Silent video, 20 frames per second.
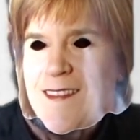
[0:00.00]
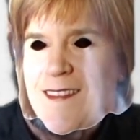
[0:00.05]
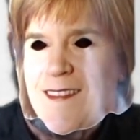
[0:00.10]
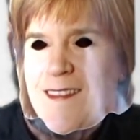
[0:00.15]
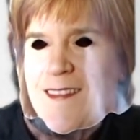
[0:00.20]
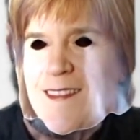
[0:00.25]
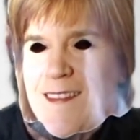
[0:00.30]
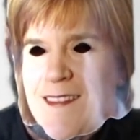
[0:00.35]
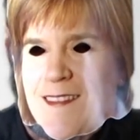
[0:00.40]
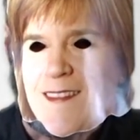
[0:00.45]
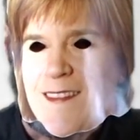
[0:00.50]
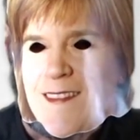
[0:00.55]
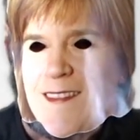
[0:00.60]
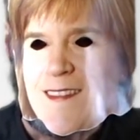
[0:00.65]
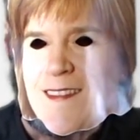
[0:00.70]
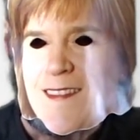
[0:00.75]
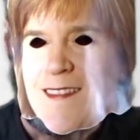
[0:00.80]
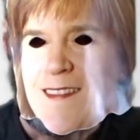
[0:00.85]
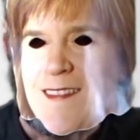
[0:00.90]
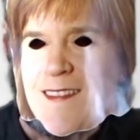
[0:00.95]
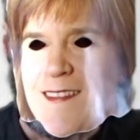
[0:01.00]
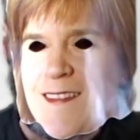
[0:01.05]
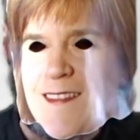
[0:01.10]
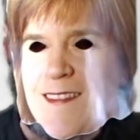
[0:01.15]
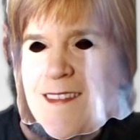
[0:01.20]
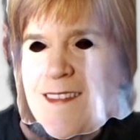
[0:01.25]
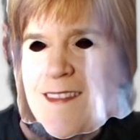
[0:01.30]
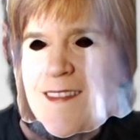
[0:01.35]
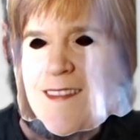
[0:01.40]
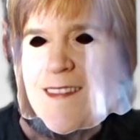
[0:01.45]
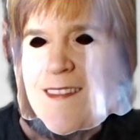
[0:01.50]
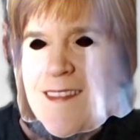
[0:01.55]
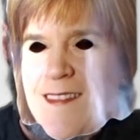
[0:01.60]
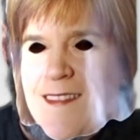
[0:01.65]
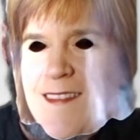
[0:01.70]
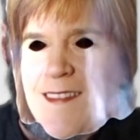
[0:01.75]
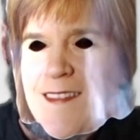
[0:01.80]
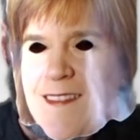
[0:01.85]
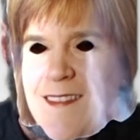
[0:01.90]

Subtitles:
I'm asking you to do what I